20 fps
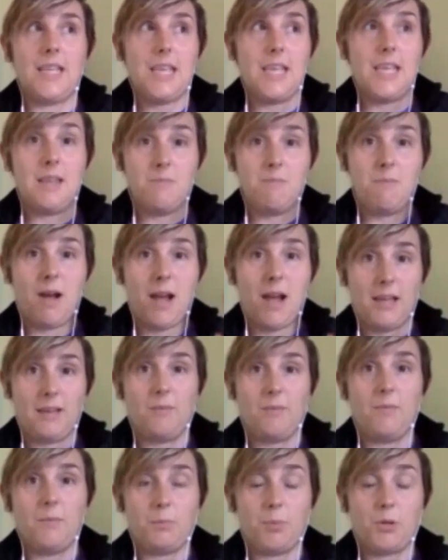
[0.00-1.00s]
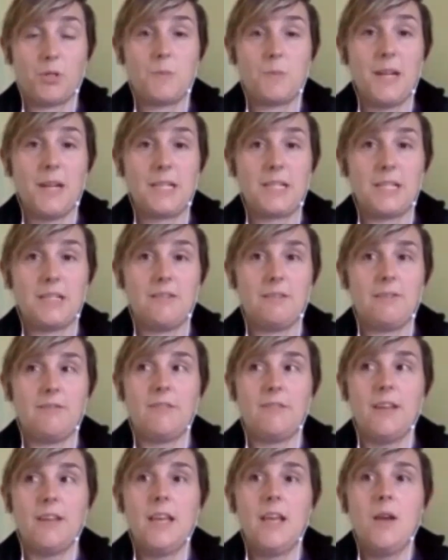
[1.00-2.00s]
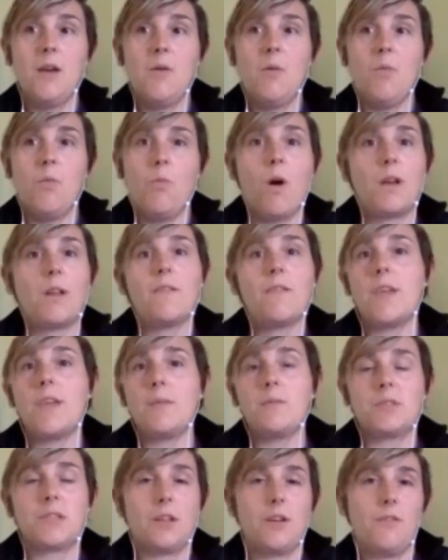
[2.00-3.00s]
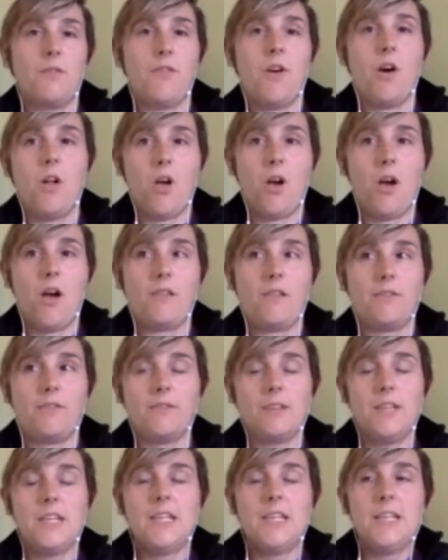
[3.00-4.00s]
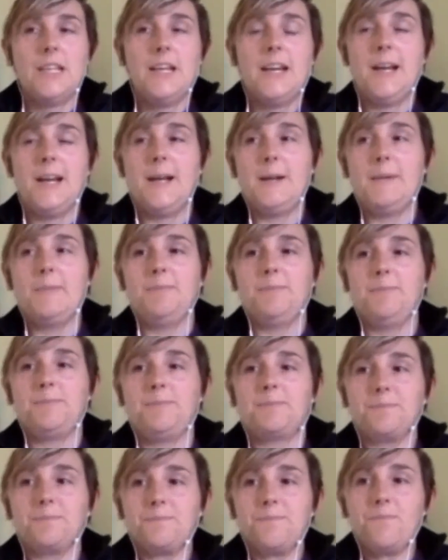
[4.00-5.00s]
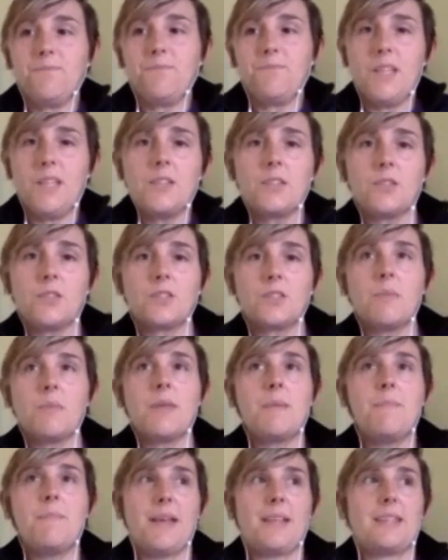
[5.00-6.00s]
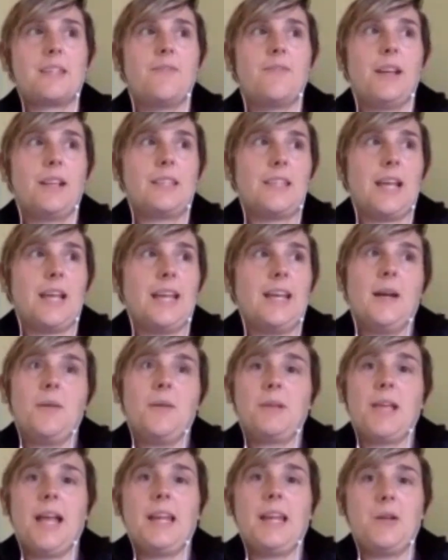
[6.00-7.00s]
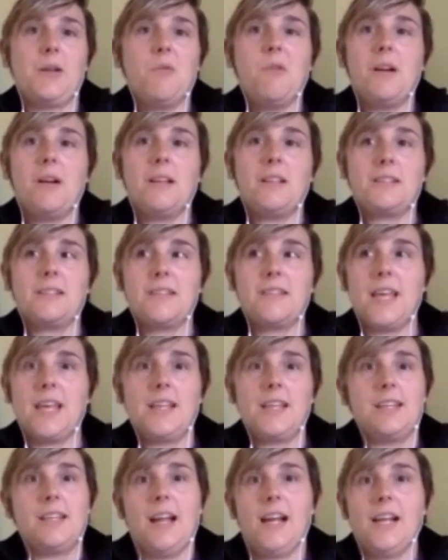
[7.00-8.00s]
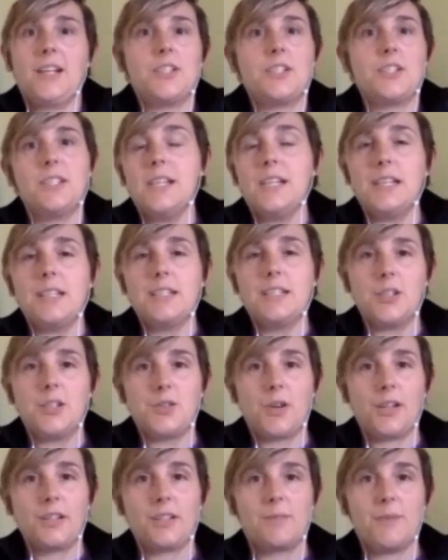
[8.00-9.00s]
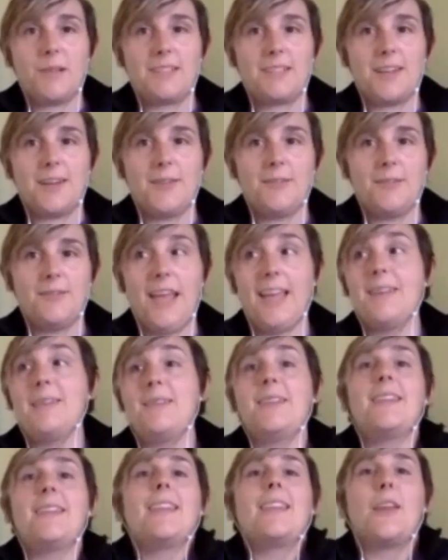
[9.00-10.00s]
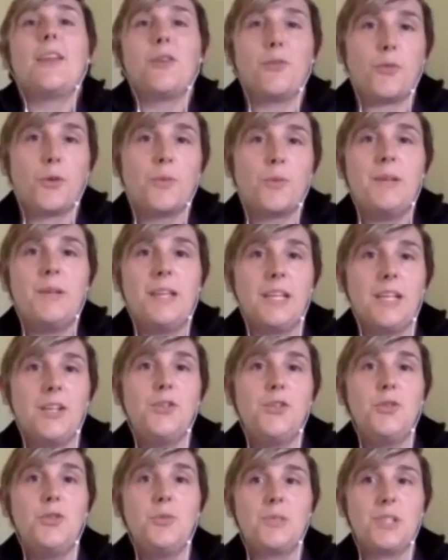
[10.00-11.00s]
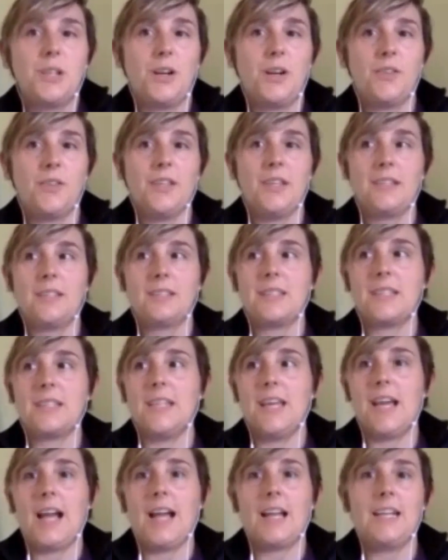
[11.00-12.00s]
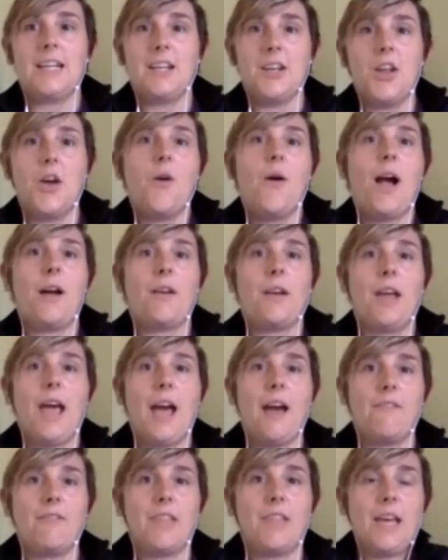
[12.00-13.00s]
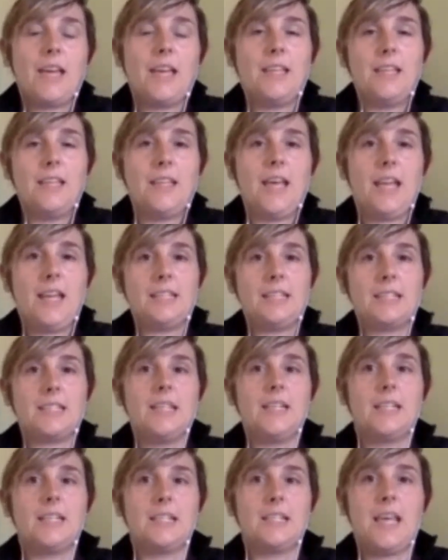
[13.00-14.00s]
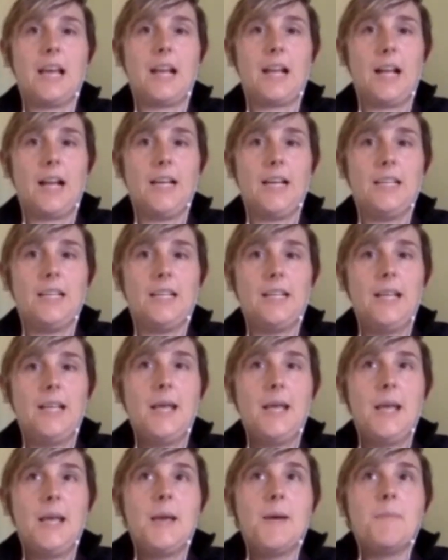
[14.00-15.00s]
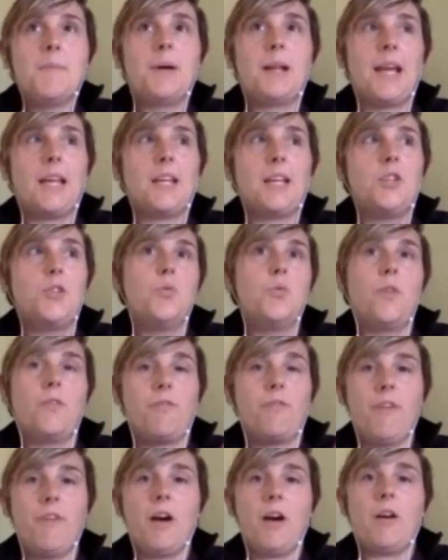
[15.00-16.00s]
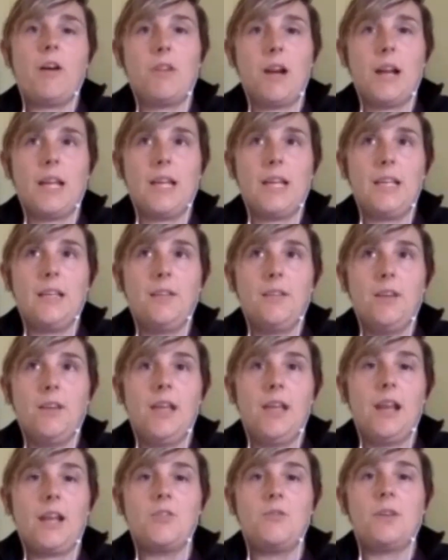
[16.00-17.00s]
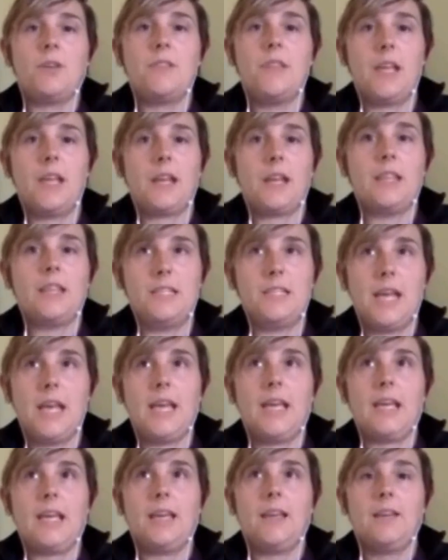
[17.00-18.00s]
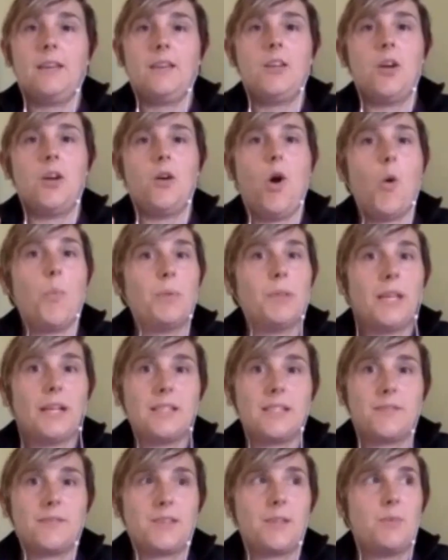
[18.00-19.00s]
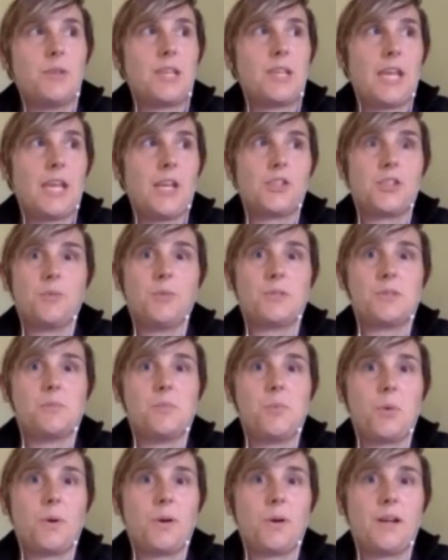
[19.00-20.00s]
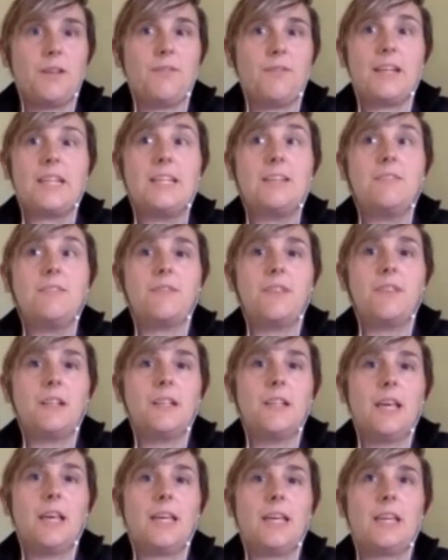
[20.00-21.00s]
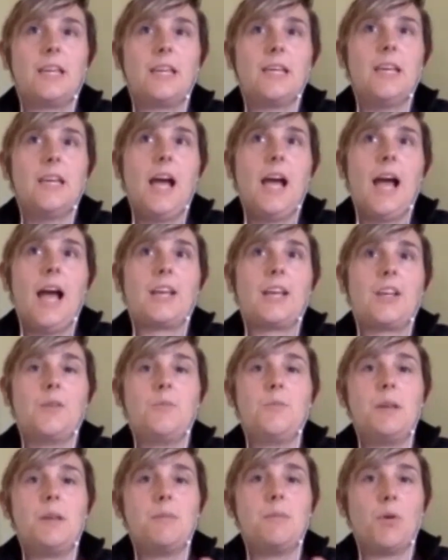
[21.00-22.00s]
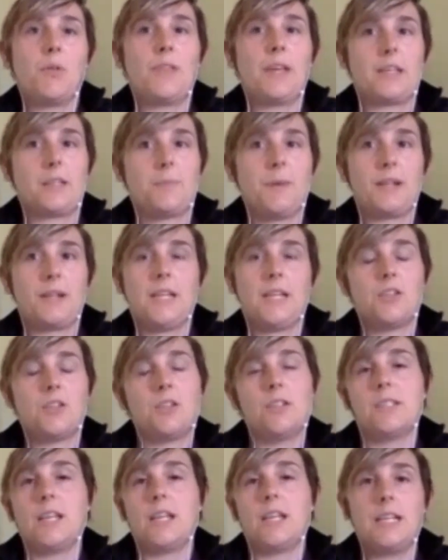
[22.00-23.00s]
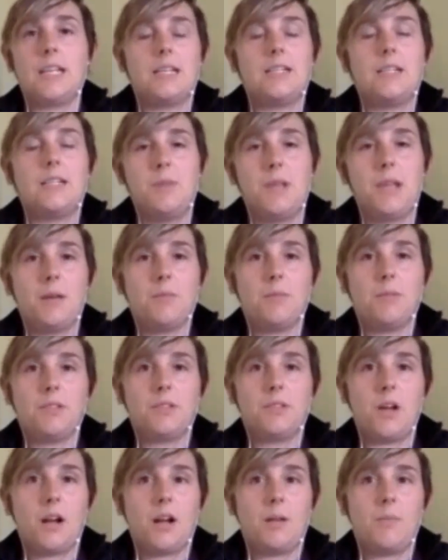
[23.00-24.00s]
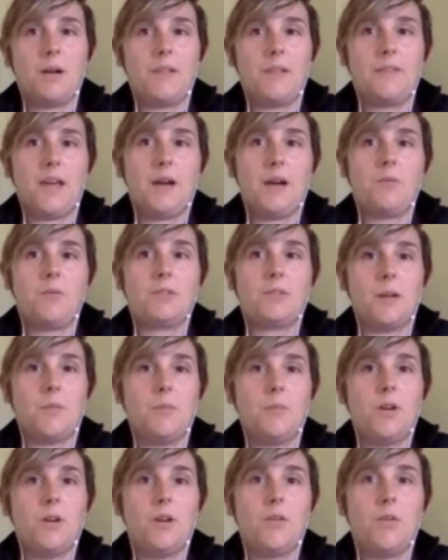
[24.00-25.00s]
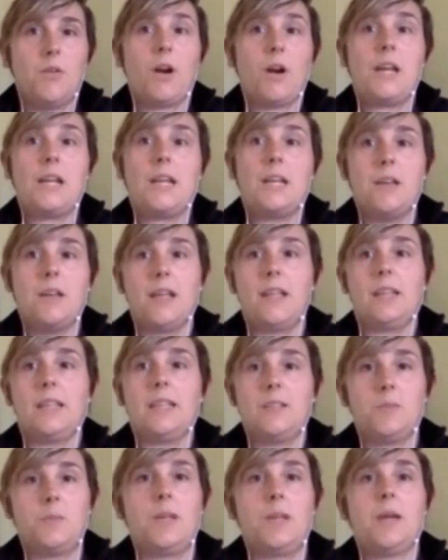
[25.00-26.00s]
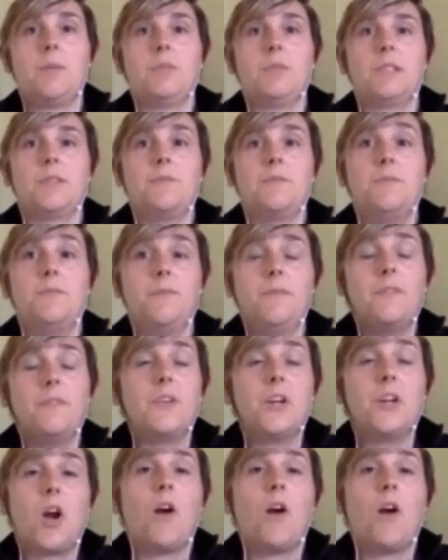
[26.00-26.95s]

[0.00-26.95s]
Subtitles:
in my perspective, one of them's going to fall off. Um, so some of the best advice I ended up getting was that I just needed to trust myself. And therefore, being a noob to all this, I didn't know how to have that instinct and that gut, but I knew what felt right. And I knew at the end of the day, open lines of communication was important. If I didn't feel like I could meet both expectations, I needed to be able to talk about that with someone, or I need to at least be able to feel